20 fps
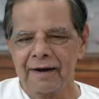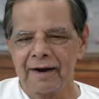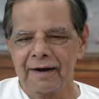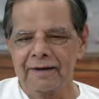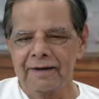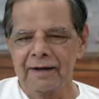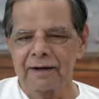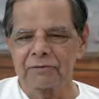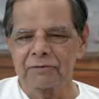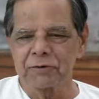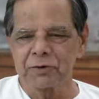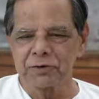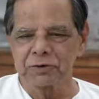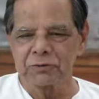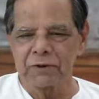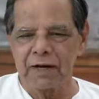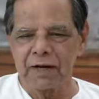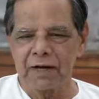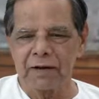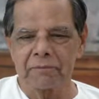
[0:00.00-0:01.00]
And then, of course,
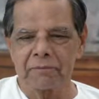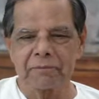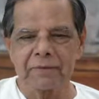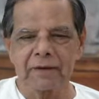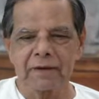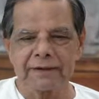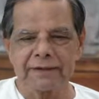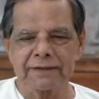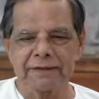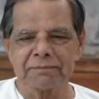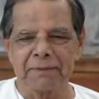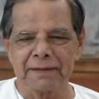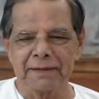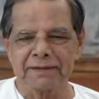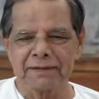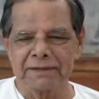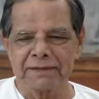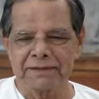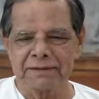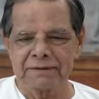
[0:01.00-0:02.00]
we have this
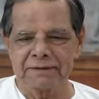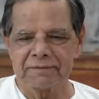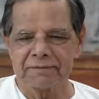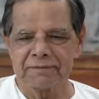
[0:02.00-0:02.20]
passage